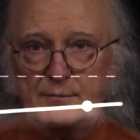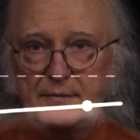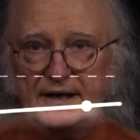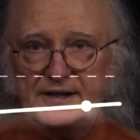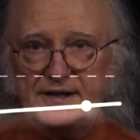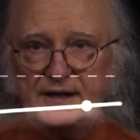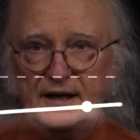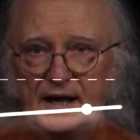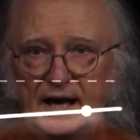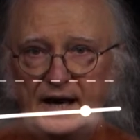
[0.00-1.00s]
mixed
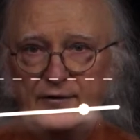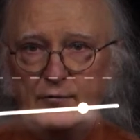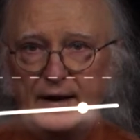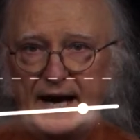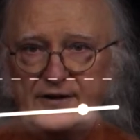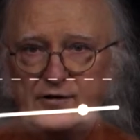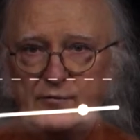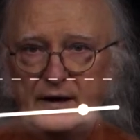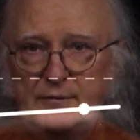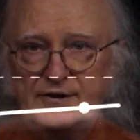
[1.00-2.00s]
and the reaction
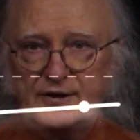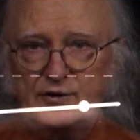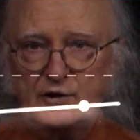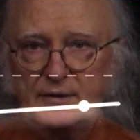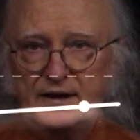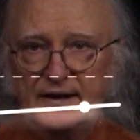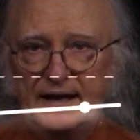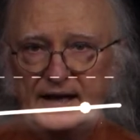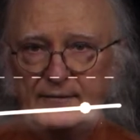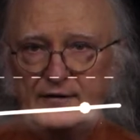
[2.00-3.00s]
rate was determined.
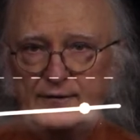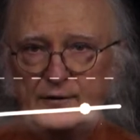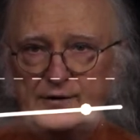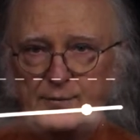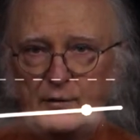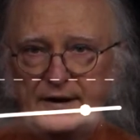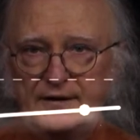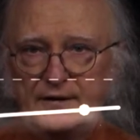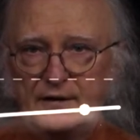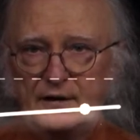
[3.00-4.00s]
That gave the first
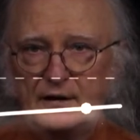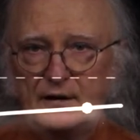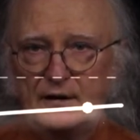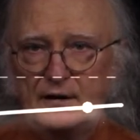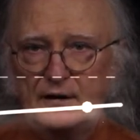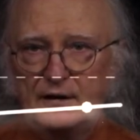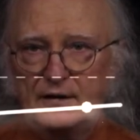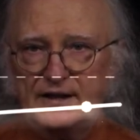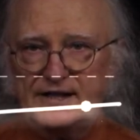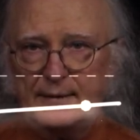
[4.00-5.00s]
point.
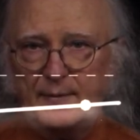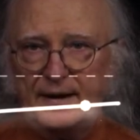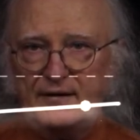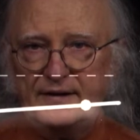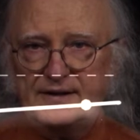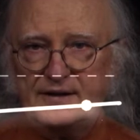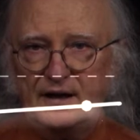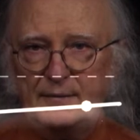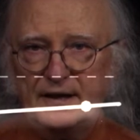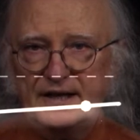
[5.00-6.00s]
The same amount of
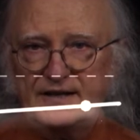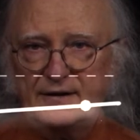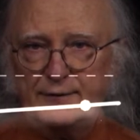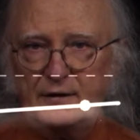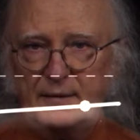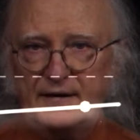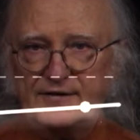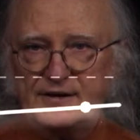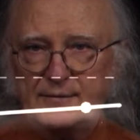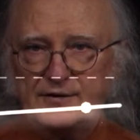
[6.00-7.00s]
enzyme and a different amount of
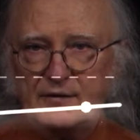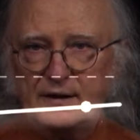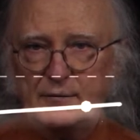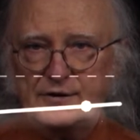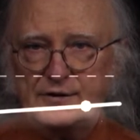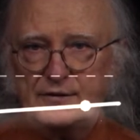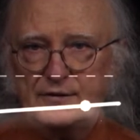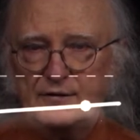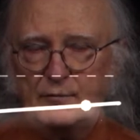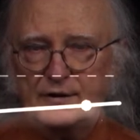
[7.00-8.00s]
substrate was,
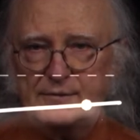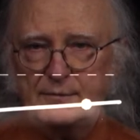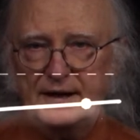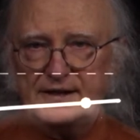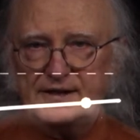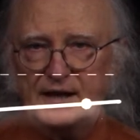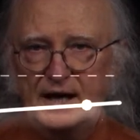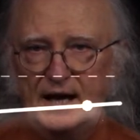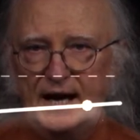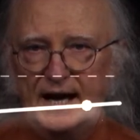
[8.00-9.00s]
was mixed
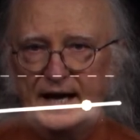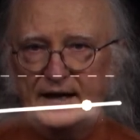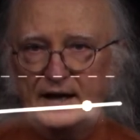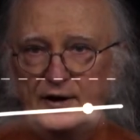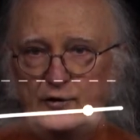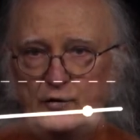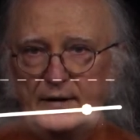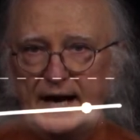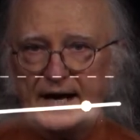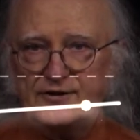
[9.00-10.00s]
and a new
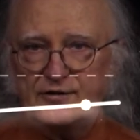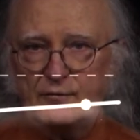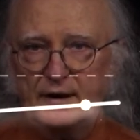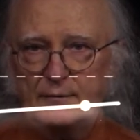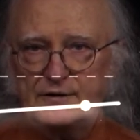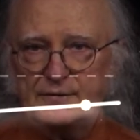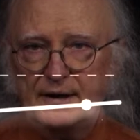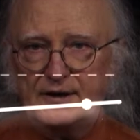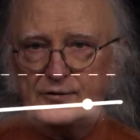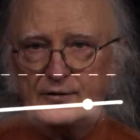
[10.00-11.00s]
reaction rate was
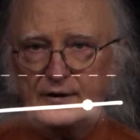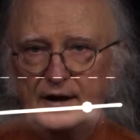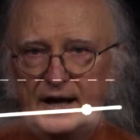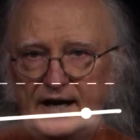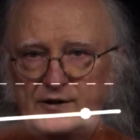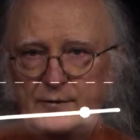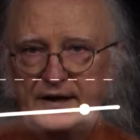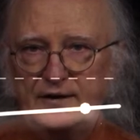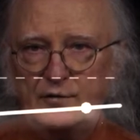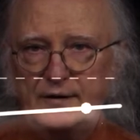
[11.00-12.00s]
measured. As we
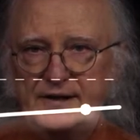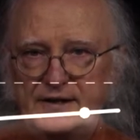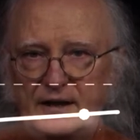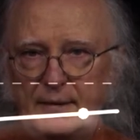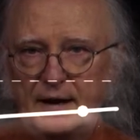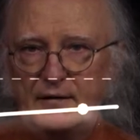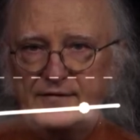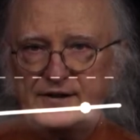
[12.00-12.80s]
increased the amount of